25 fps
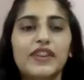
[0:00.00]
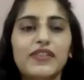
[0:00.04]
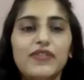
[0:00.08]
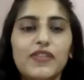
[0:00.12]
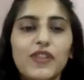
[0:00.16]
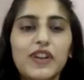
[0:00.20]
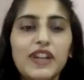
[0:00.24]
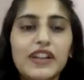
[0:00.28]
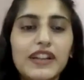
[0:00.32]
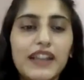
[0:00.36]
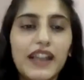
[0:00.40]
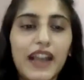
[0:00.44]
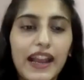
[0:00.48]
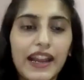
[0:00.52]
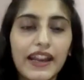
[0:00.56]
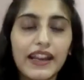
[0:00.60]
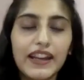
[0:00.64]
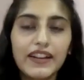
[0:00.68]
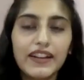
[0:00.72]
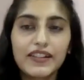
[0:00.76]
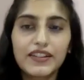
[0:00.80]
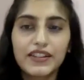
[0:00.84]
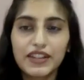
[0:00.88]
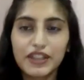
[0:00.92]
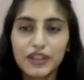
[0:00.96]
we would
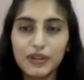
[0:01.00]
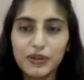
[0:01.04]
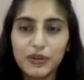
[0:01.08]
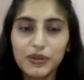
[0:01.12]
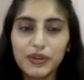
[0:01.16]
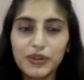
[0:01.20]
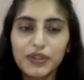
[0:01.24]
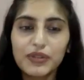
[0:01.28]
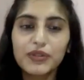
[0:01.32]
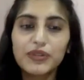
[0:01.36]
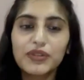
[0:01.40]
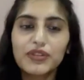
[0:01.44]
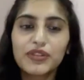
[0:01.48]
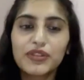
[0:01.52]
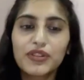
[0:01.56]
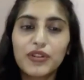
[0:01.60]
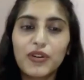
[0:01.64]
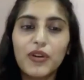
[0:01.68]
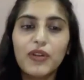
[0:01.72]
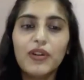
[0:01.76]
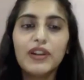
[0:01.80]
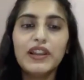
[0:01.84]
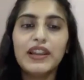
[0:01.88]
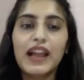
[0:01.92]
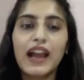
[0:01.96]
like you to
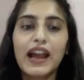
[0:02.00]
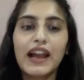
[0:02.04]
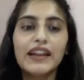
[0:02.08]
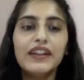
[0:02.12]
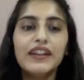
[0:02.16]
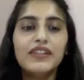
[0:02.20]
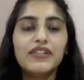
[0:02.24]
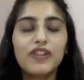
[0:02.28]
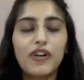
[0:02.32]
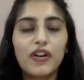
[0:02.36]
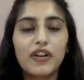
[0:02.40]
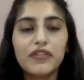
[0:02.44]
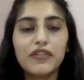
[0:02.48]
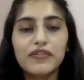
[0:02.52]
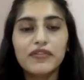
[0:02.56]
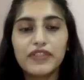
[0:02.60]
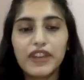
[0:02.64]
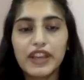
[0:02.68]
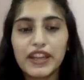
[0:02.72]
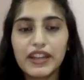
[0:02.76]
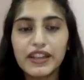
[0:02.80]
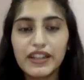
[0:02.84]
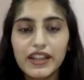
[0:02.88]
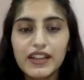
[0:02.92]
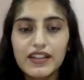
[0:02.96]
throw light on
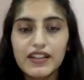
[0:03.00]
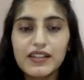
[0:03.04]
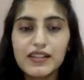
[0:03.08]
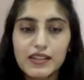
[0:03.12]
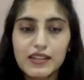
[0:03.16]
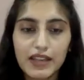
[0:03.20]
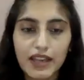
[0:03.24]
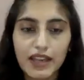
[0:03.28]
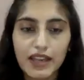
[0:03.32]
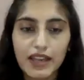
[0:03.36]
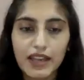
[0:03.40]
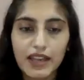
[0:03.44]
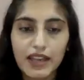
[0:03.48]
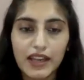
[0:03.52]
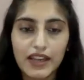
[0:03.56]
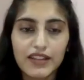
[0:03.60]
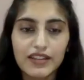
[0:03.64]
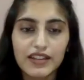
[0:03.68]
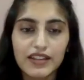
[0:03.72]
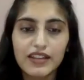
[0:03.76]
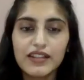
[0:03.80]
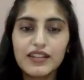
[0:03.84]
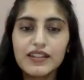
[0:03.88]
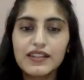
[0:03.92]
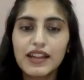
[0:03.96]
various
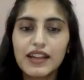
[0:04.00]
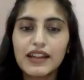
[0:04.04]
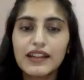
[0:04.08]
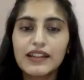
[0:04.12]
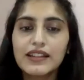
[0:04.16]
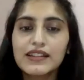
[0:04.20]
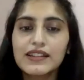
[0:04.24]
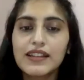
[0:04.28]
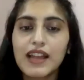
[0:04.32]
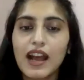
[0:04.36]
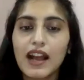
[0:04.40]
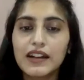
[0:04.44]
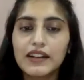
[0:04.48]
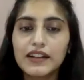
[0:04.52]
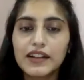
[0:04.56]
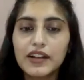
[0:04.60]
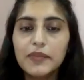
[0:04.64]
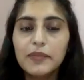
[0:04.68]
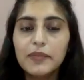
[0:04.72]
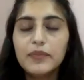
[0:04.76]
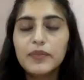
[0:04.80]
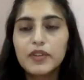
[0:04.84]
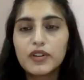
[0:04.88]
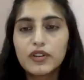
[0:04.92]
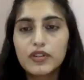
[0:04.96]
stages that
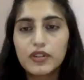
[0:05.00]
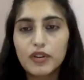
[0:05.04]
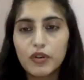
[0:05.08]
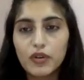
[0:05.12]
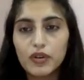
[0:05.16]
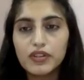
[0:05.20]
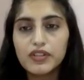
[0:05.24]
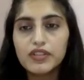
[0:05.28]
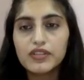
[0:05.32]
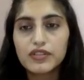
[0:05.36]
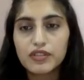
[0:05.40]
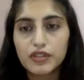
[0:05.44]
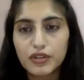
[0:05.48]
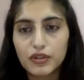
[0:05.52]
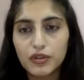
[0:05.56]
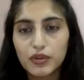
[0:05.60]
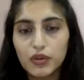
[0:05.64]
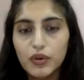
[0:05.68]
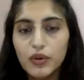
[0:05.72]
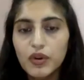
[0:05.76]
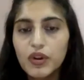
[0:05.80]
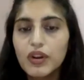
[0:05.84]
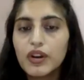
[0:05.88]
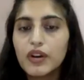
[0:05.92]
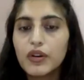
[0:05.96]
startup grows through
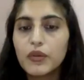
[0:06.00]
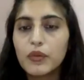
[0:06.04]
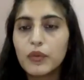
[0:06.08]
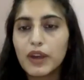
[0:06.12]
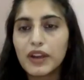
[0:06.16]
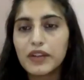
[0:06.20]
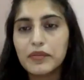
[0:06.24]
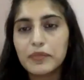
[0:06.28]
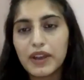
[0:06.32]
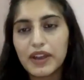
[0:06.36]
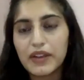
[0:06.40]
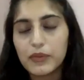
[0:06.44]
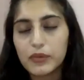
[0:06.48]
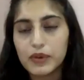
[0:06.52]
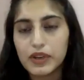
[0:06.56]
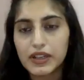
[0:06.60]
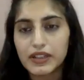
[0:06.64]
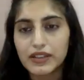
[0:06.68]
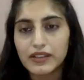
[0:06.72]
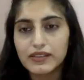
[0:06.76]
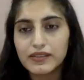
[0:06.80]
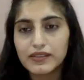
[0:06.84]
one by one.